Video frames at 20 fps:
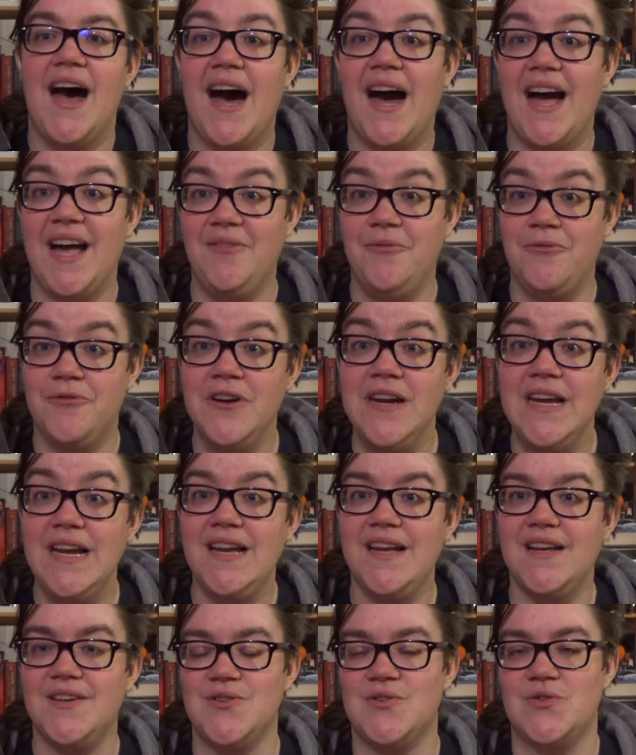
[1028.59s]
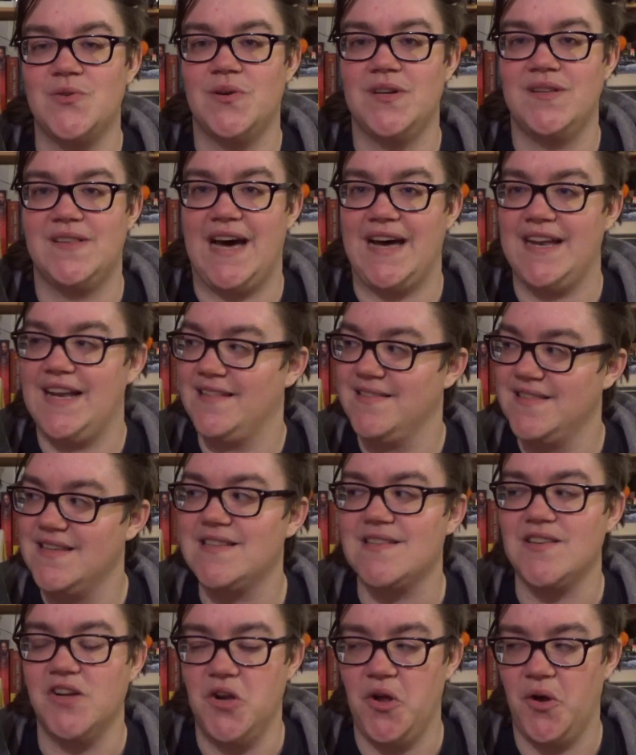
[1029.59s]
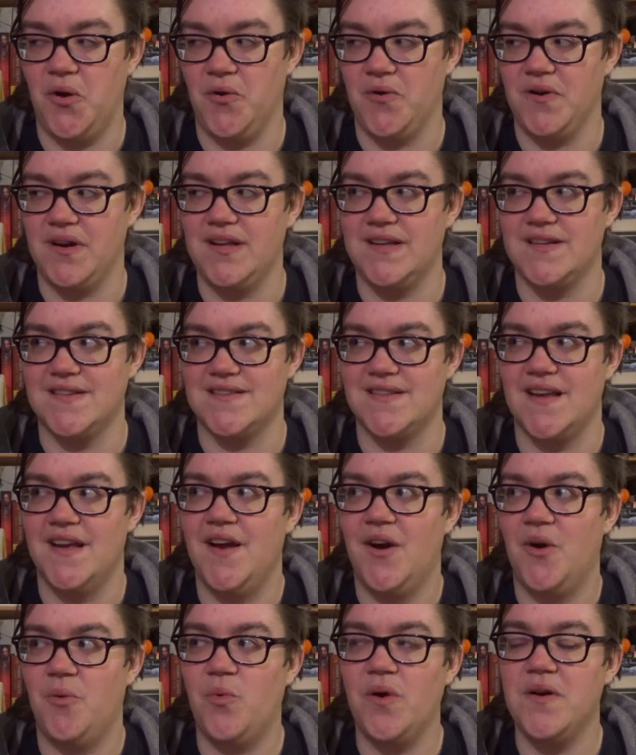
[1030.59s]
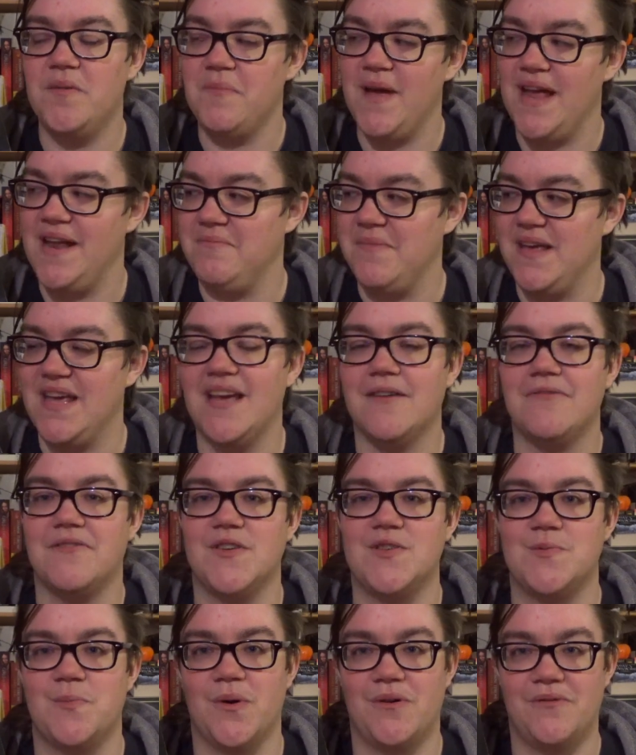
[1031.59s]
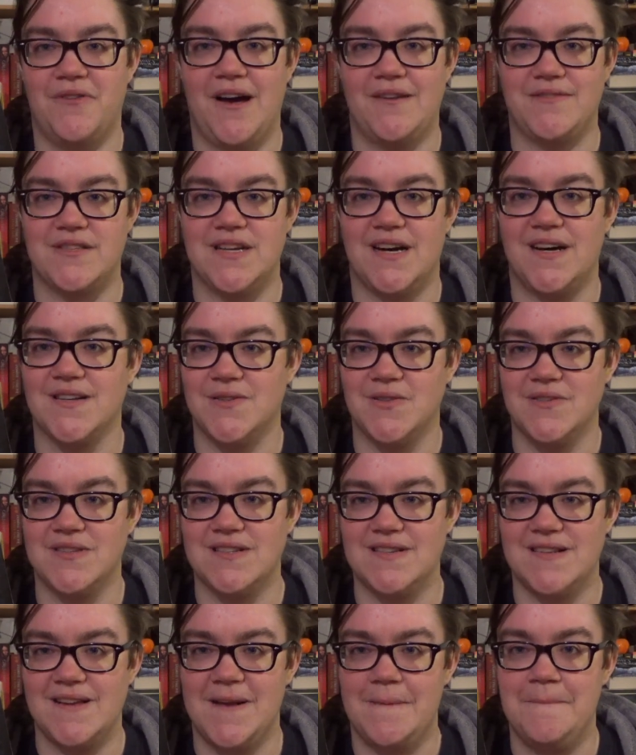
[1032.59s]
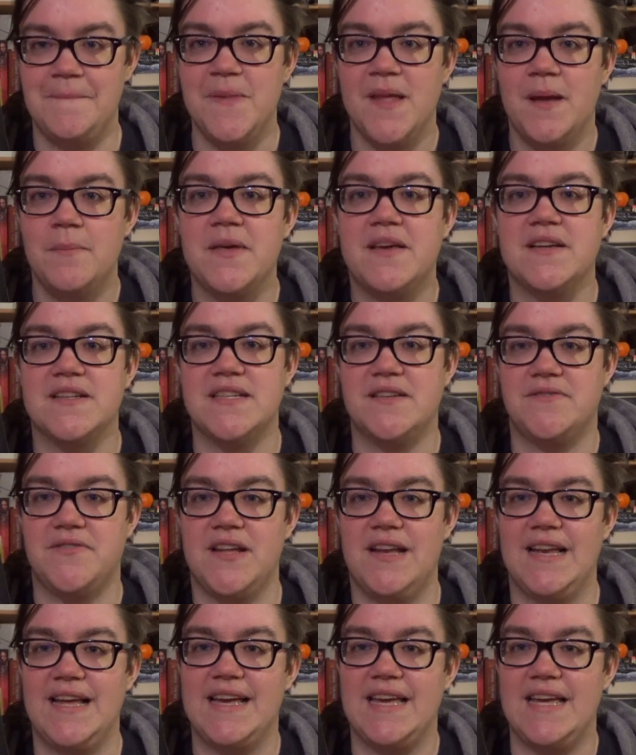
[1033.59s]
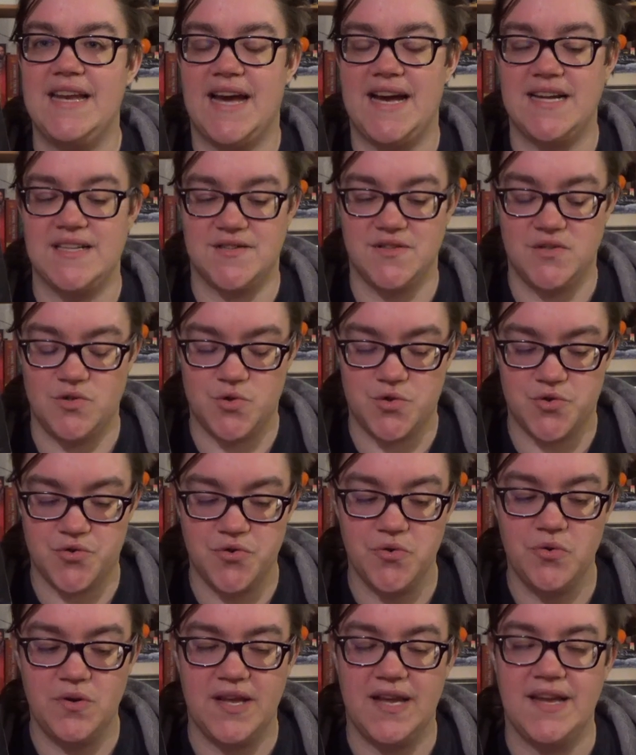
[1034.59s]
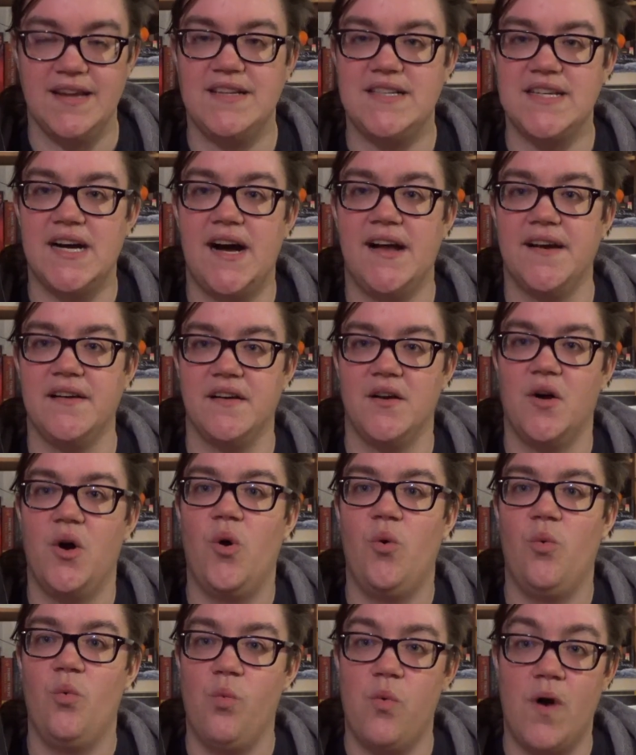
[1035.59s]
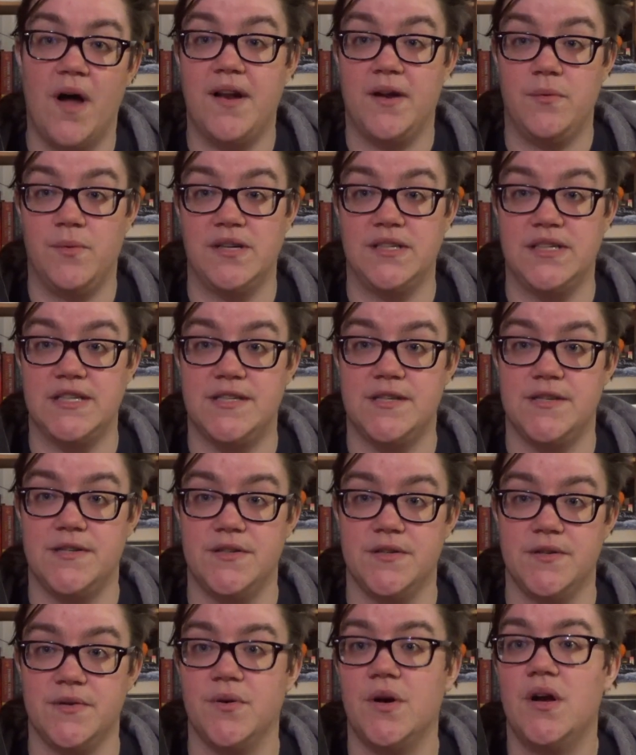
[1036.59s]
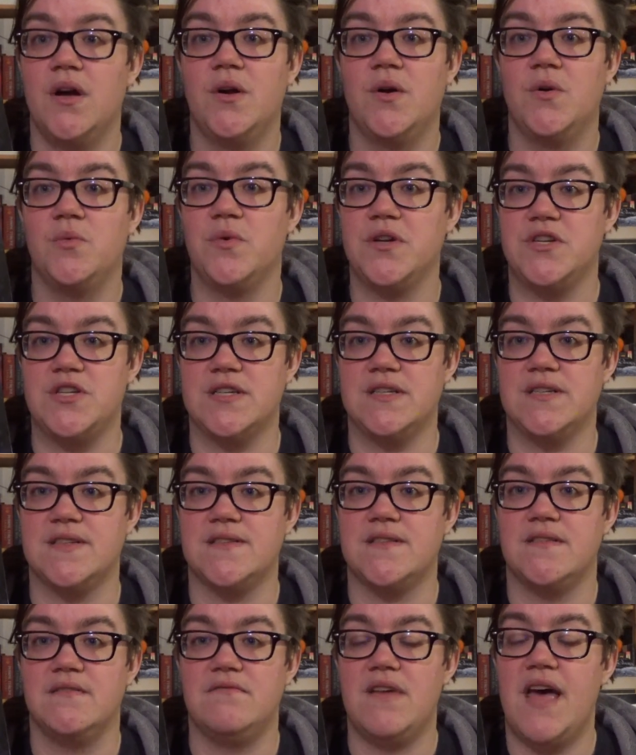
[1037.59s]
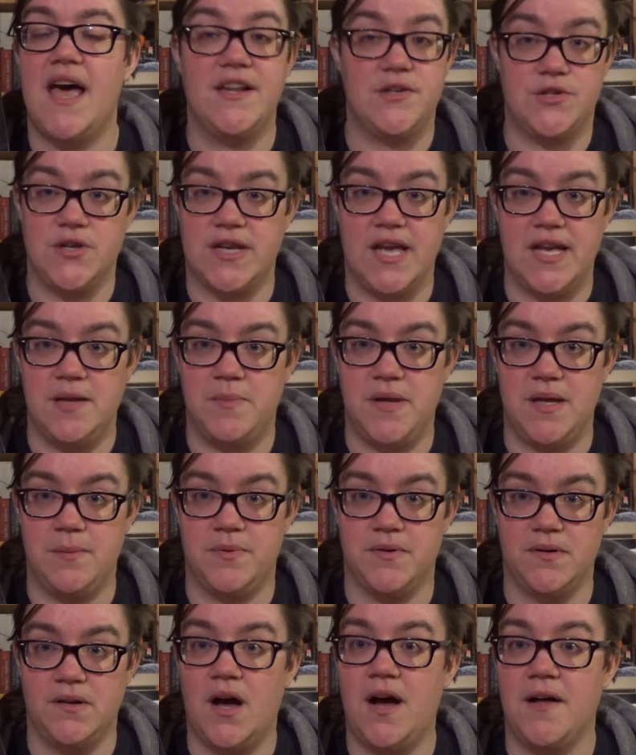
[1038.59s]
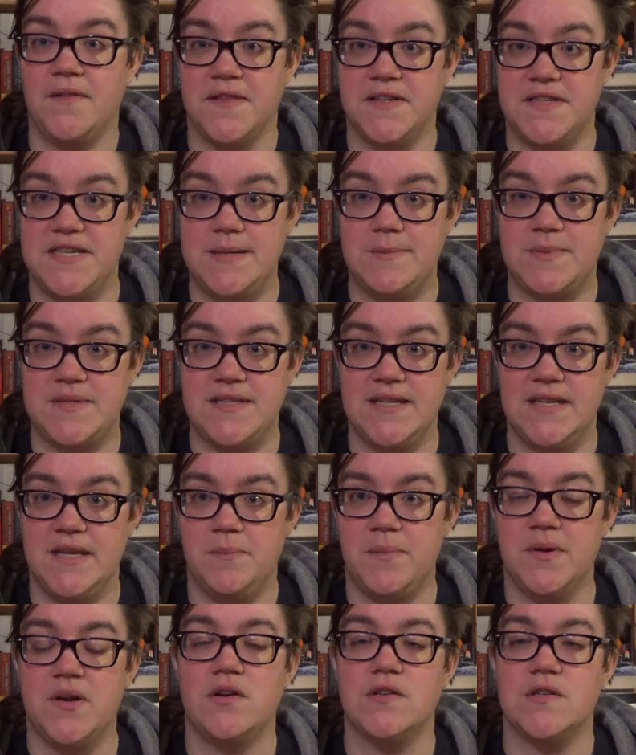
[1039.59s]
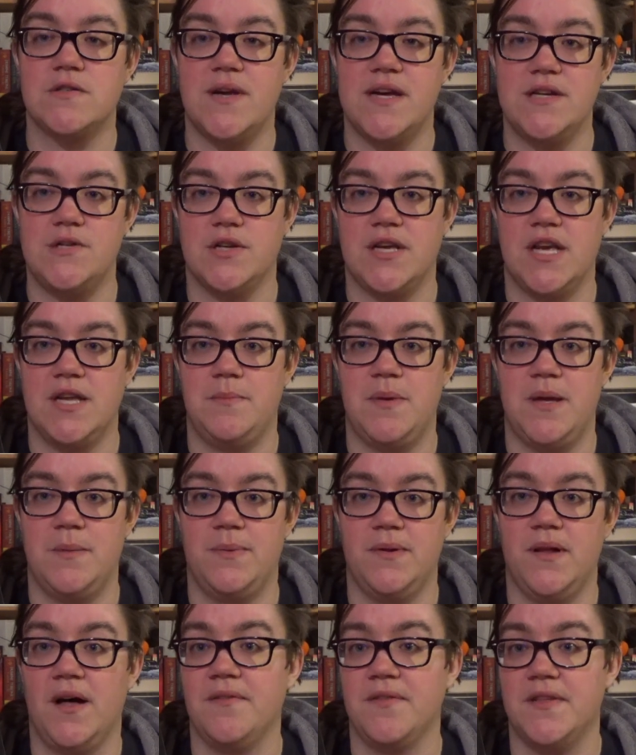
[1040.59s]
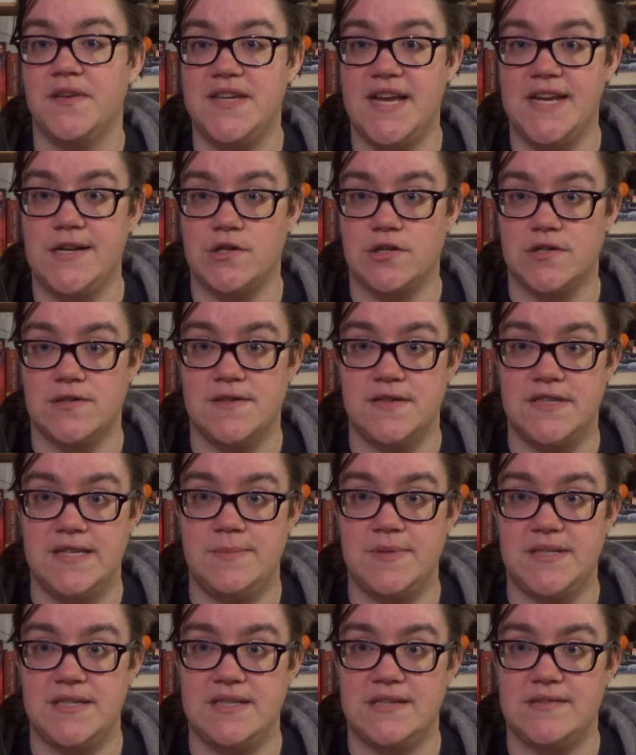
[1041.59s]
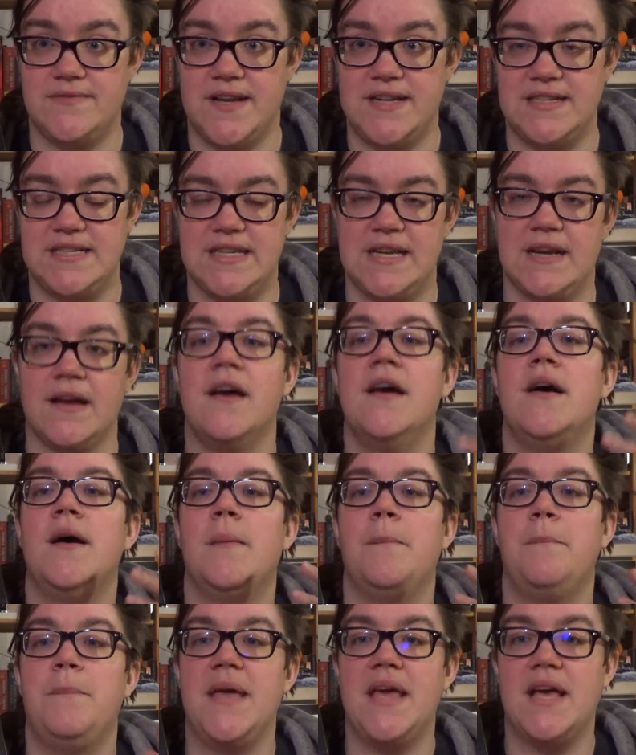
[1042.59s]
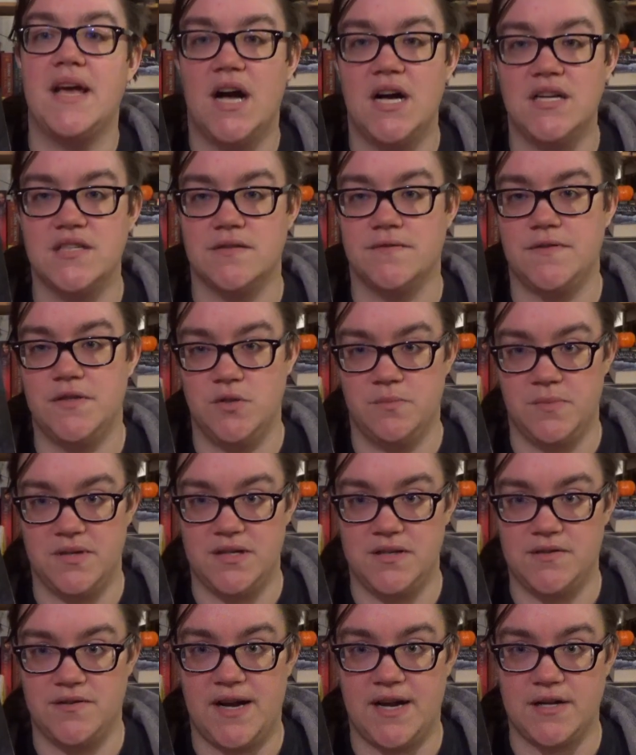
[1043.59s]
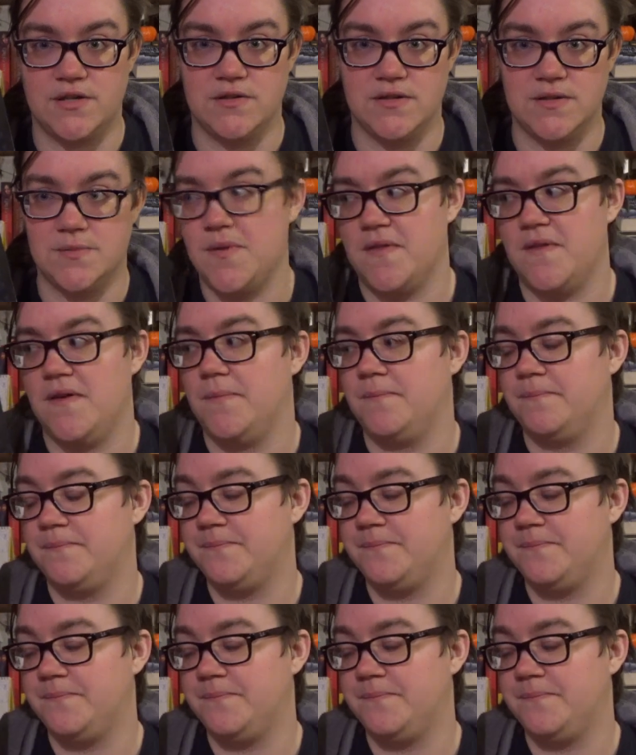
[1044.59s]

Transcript: I really enjoyed that, and this alone is what made me give this book 5 stars, honestly, because I feel like it has truly done what it wanted to do, which is educate people on the deep sea, but also educate people on the dangers the deep sea is facing because of human interactions with it.